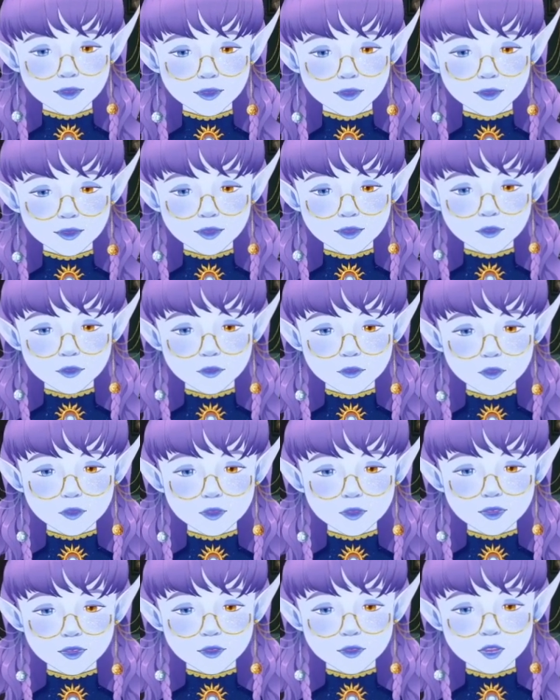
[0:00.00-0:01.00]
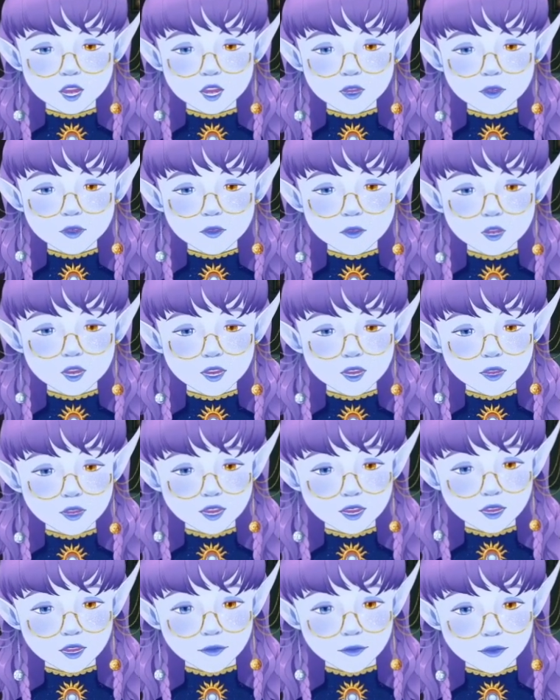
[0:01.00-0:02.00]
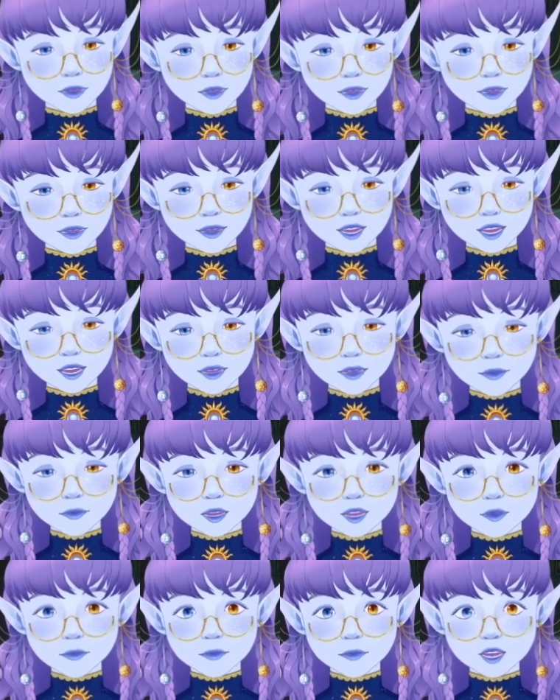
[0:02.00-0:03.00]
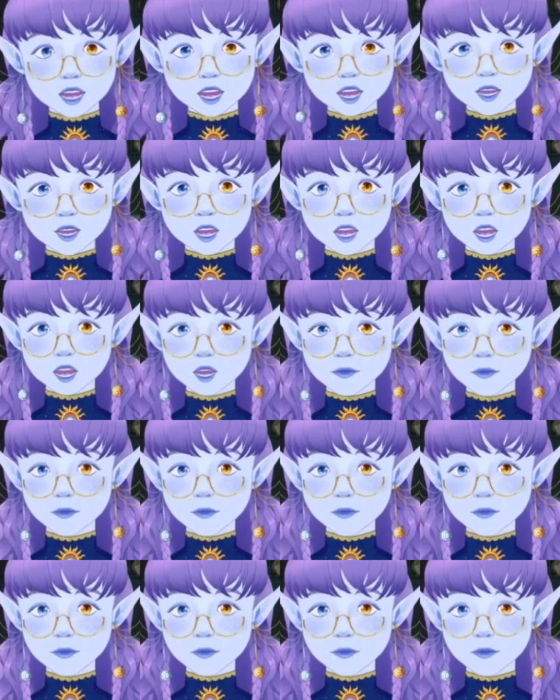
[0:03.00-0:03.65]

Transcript: this regent is not loyal enough to consent to being married off.